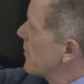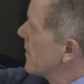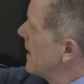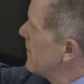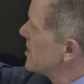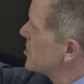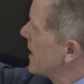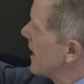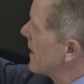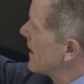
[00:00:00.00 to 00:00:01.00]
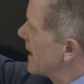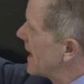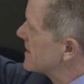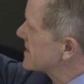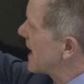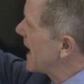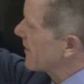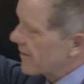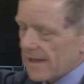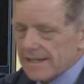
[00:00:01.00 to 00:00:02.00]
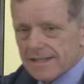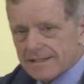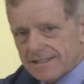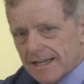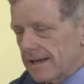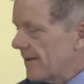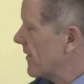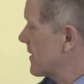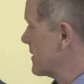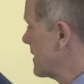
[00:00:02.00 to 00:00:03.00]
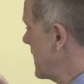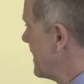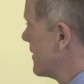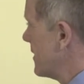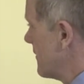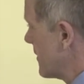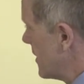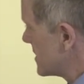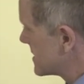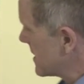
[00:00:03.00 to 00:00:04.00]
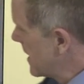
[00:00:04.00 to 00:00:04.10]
with the image here, again saying that there's a significant level of loss.